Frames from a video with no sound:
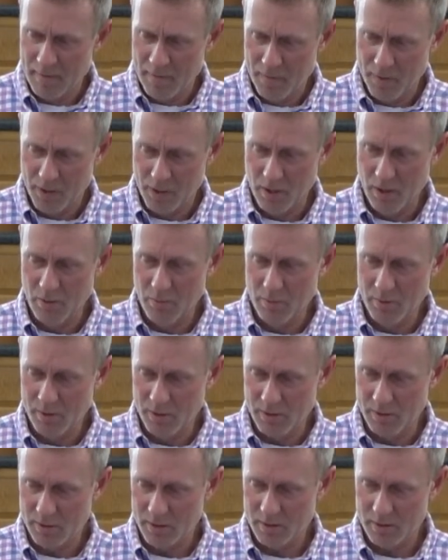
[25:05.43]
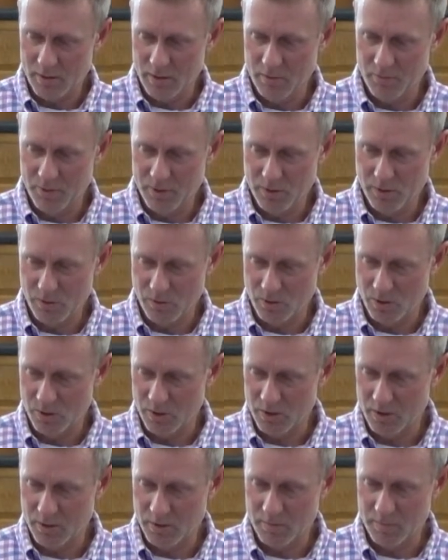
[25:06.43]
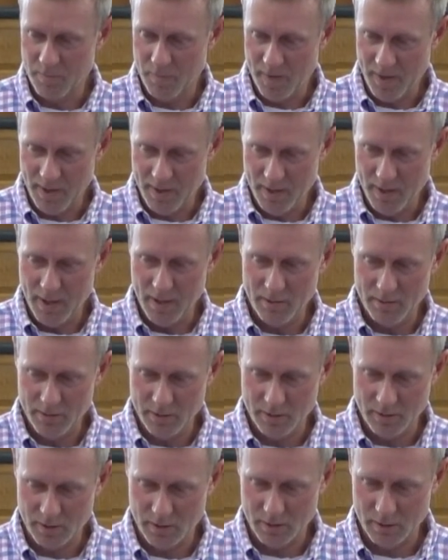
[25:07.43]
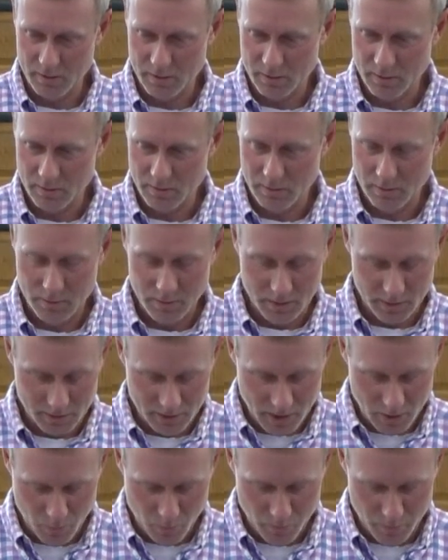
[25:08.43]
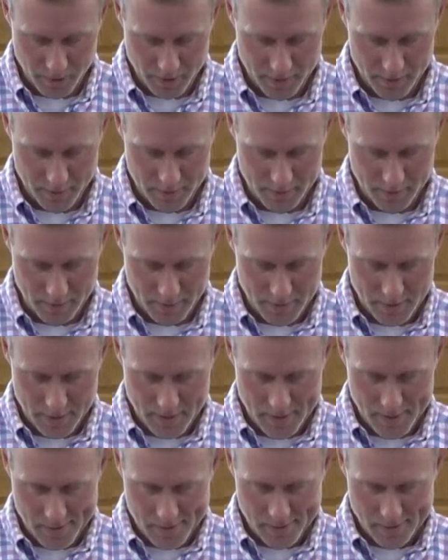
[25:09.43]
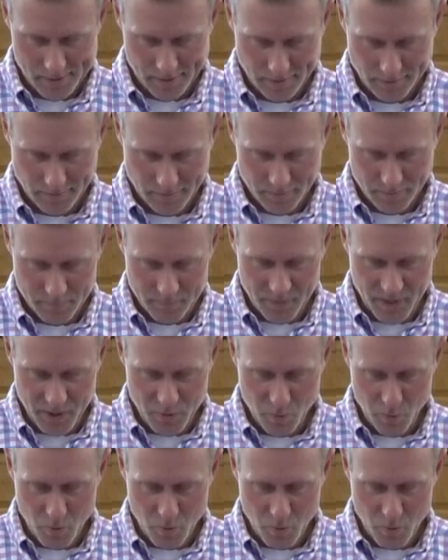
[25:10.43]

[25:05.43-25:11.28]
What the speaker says: the government's official son, and now this disabled man, these